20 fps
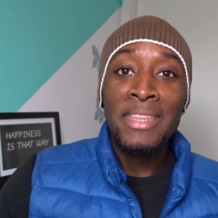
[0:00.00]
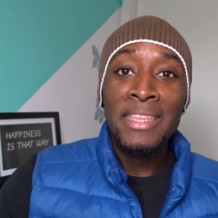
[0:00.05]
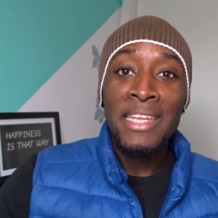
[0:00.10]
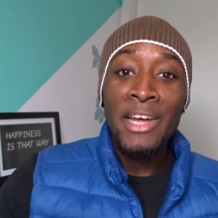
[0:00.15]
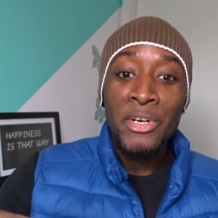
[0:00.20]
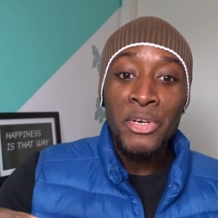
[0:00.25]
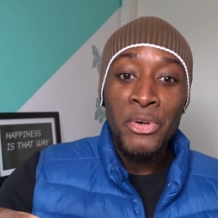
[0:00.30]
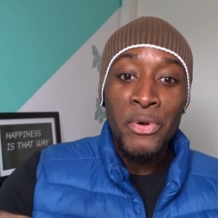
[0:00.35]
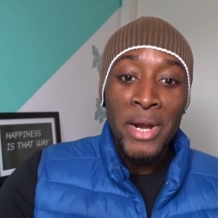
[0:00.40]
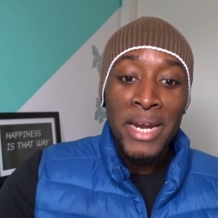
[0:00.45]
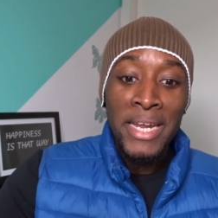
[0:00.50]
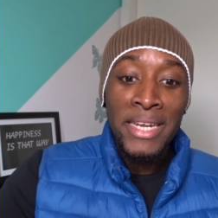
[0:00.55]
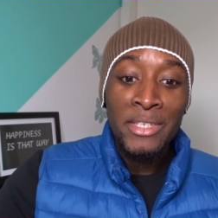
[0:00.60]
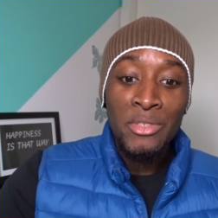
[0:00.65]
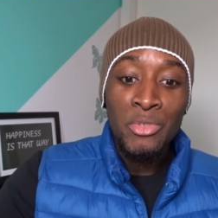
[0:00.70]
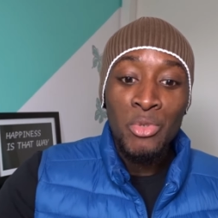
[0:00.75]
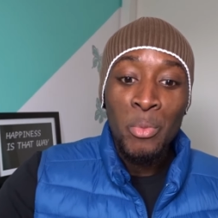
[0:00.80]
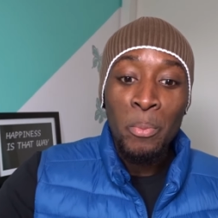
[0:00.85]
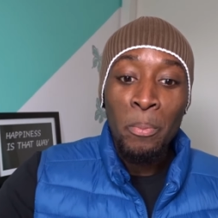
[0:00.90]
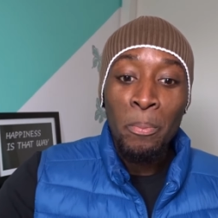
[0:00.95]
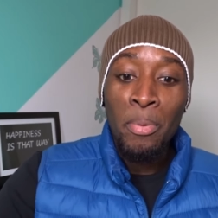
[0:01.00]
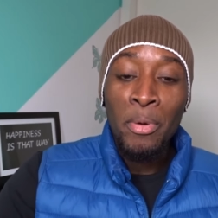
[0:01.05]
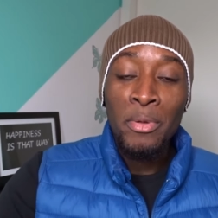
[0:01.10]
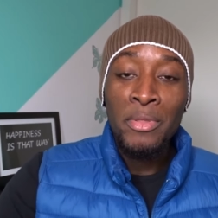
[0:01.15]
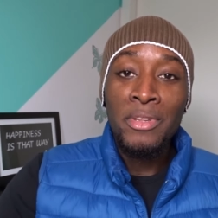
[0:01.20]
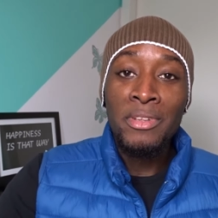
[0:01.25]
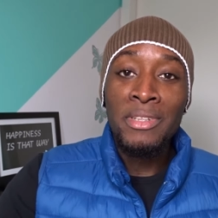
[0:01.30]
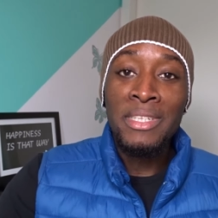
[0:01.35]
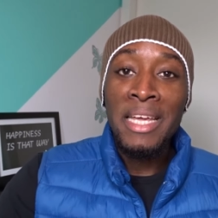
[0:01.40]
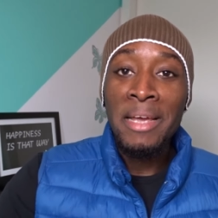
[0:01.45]
they are trying to
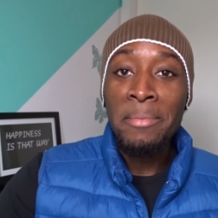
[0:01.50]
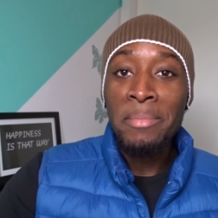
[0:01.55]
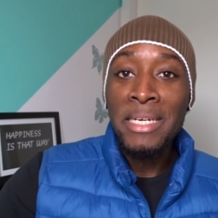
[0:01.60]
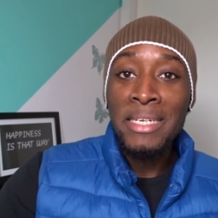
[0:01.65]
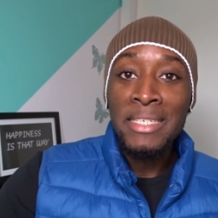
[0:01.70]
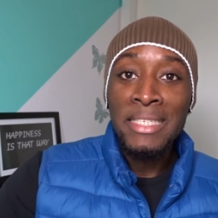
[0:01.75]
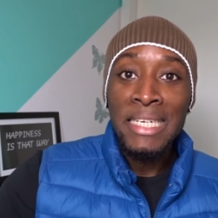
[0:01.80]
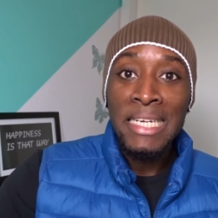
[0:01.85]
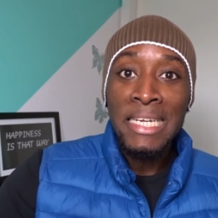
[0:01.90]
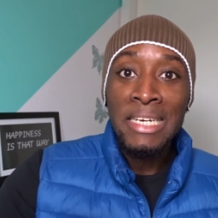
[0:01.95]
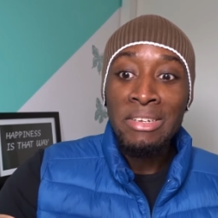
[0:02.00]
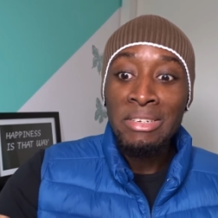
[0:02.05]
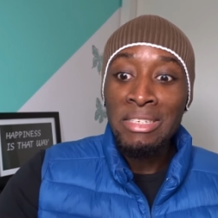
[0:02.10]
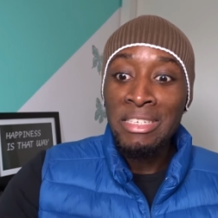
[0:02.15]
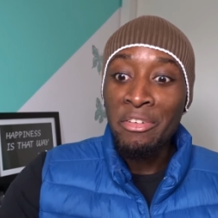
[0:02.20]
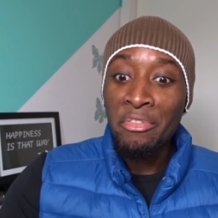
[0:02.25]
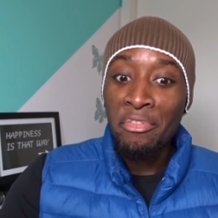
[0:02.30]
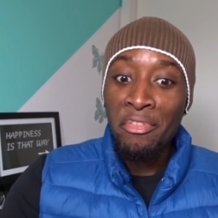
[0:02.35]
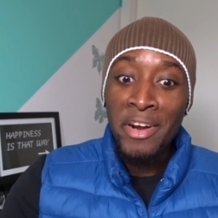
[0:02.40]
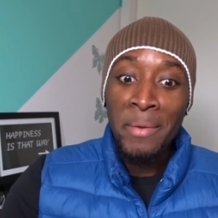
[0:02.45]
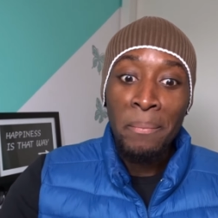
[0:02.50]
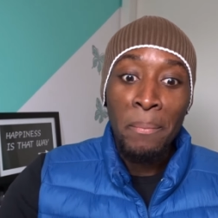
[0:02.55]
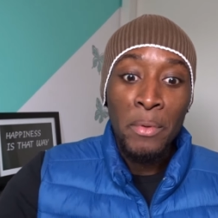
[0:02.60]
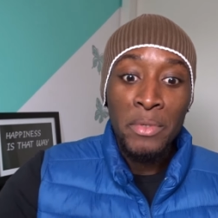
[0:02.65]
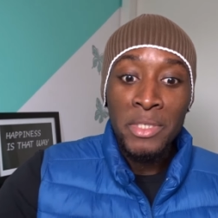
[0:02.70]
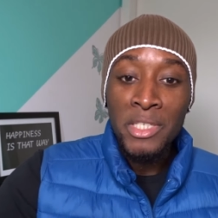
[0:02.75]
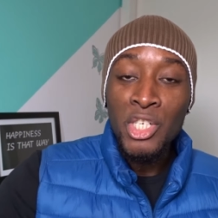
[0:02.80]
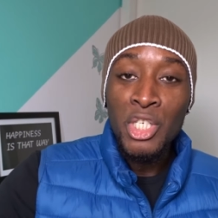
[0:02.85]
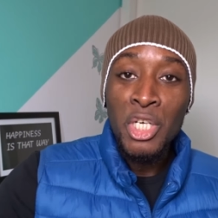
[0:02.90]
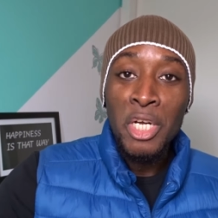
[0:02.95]
put the tablet in a different
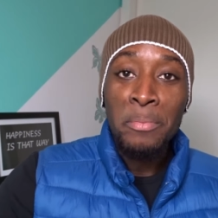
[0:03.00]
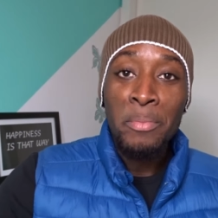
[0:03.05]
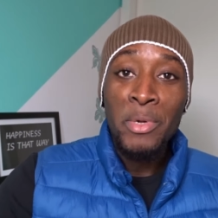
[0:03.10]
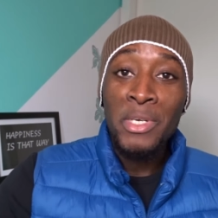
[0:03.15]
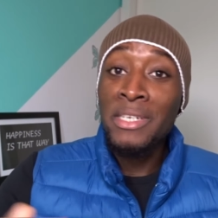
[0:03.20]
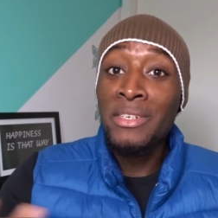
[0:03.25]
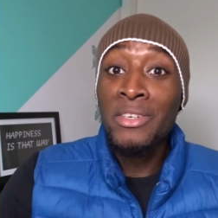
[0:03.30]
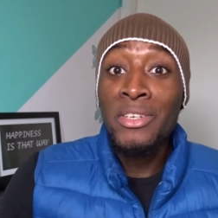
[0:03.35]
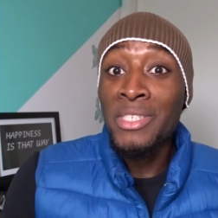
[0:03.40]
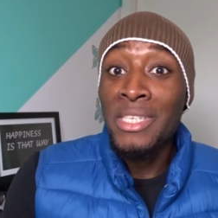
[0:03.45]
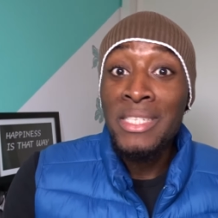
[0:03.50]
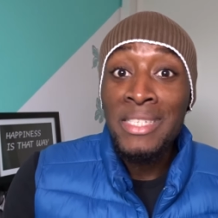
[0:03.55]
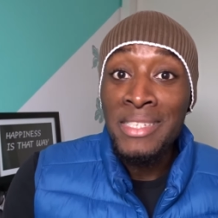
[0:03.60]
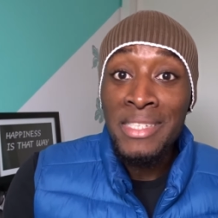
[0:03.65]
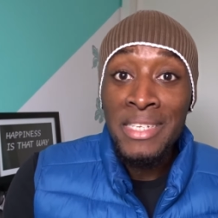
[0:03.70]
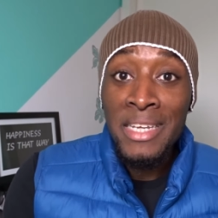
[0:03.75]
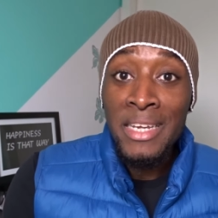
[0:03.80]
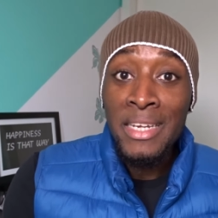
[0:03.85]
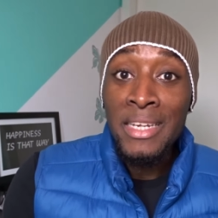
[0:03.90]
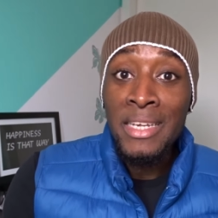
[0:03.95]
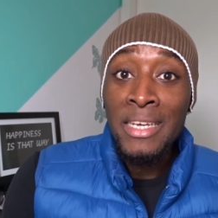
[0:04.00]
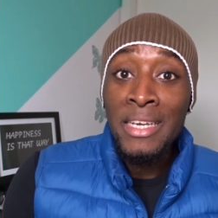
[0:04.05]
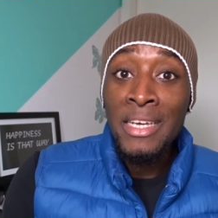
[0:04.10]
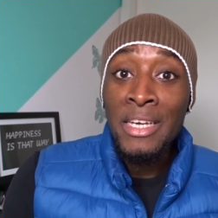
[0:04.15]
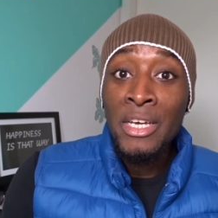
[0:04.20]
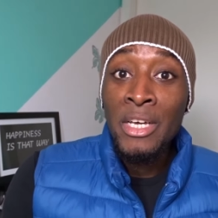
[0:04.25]
position, but it doesn't stay.